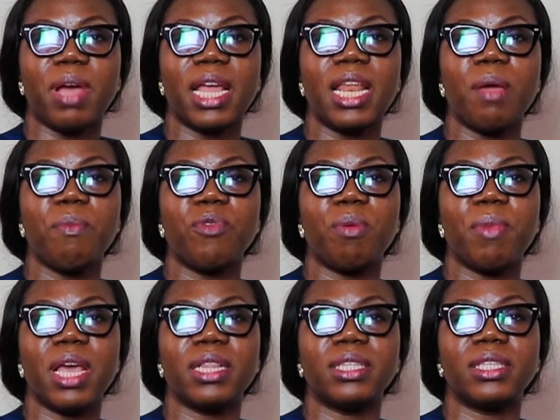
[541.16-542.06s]
My name
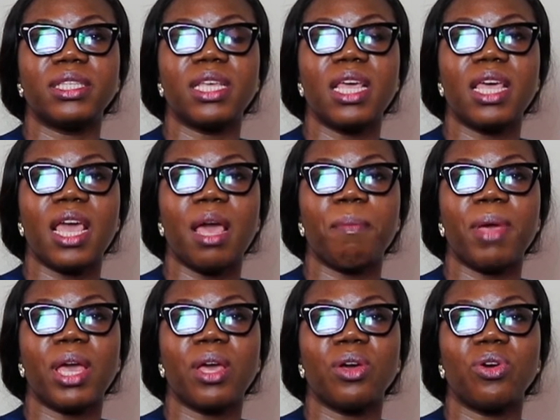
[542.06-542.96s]
remains
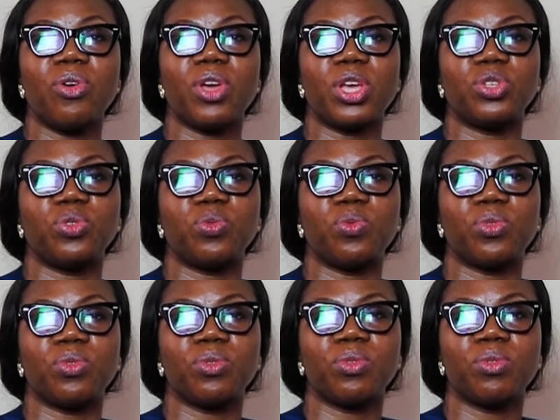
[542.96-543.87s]
Ikeme
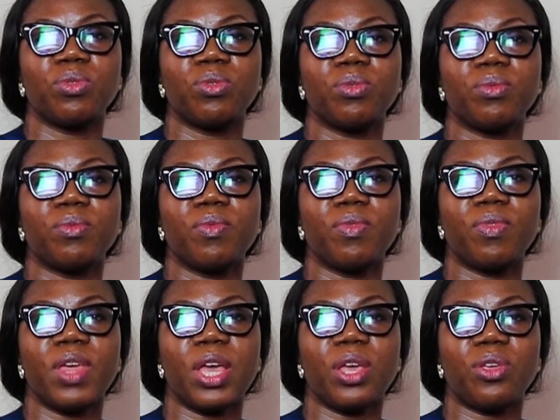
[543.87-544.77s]
Ogechukwu.
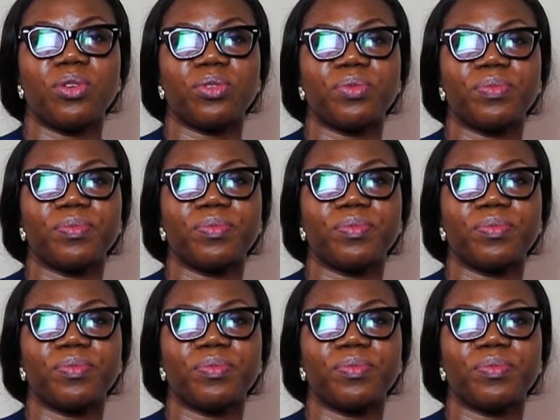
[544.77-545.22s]
Thank you.